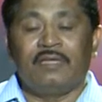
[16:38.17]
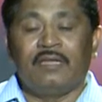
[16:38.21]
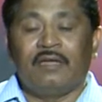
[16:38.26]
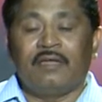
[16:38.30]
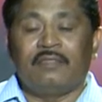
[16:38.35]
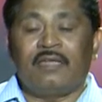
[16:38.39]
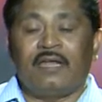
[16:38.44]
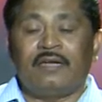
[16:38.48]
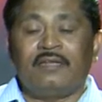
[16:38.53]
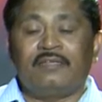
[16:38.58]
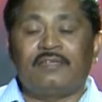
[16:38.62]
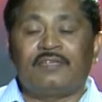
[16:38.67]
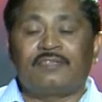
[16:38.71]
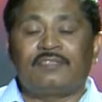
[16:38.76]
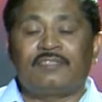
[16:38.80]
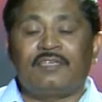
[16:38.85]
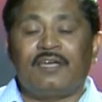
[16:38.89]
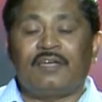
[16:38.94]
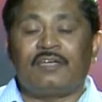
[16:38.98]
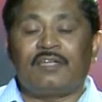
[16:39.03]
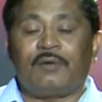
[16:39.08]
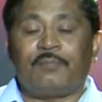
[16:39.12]
that is a
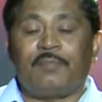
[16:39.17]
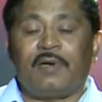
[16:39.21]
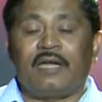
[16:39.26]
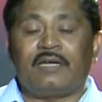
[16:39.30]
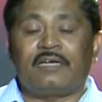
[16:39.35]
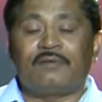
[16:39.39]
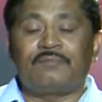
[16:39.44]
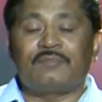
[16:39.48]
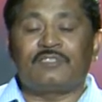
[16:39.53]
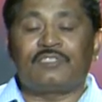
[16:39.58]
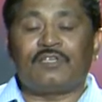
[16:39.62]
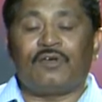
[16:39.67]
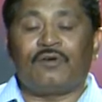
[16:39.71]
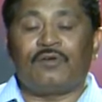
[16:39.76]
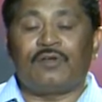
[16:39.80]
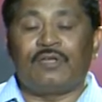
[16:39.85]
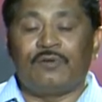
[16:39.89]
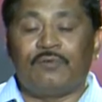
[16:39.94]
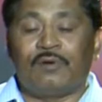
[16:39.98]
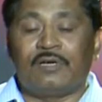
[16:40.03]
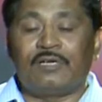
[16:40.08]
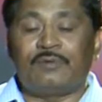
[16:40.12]
set of atoms or
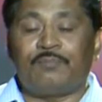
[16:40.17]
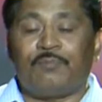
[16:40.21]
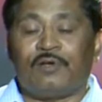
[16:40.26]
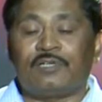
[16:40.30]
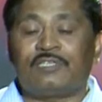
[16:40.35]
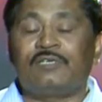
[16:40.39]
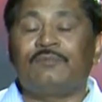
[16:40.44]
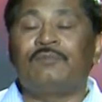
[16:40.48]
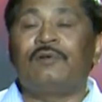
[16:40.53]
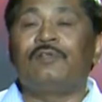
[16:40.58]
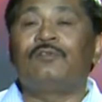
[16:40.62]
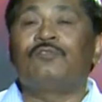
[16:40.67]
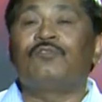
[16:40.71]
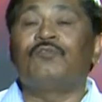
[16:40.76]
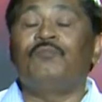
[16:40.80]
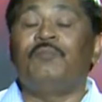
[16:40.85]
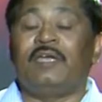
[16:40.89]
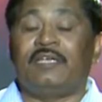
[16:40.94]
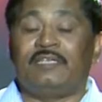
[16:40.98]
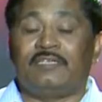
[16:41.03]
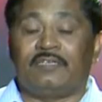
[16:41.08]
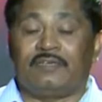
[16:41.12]
event possible to
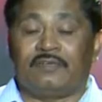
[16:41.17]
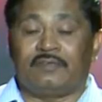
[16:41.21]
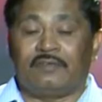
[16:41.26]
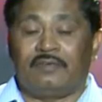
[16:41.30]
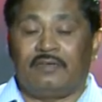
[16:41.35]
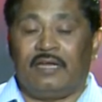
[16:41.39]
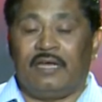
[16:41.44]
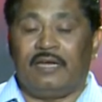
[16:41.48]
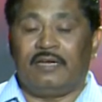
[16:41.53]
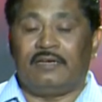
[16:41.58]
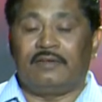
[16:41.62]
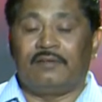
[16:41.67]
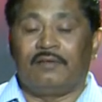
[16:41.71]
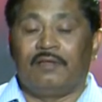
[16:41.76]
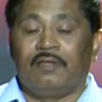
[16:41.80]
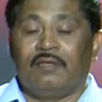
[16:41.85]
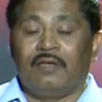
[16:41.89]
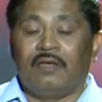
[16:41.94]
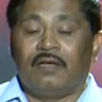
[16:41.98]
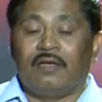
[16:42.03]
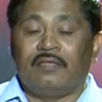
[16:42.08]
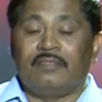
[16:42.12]
measure, right.
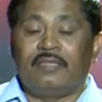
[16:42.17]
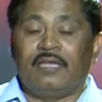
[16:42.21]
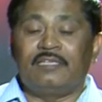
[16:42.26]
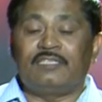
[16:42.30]
Then